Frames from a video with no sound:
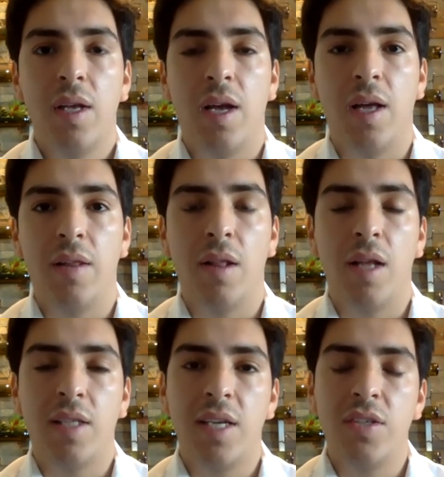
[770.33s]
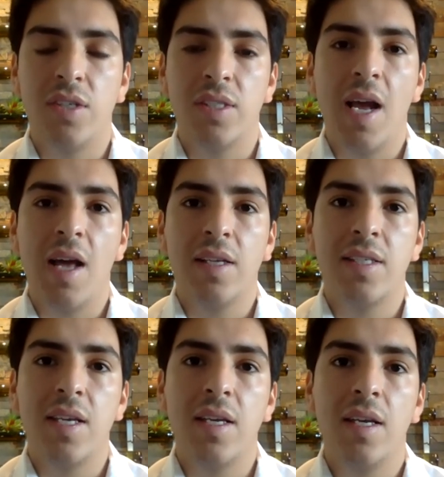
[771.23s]
uh, the Los Angeles
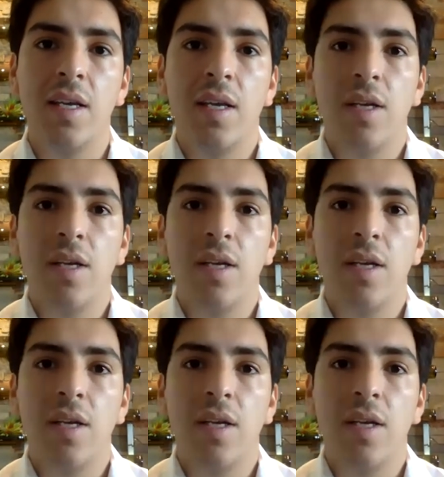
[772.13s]
Galaxy.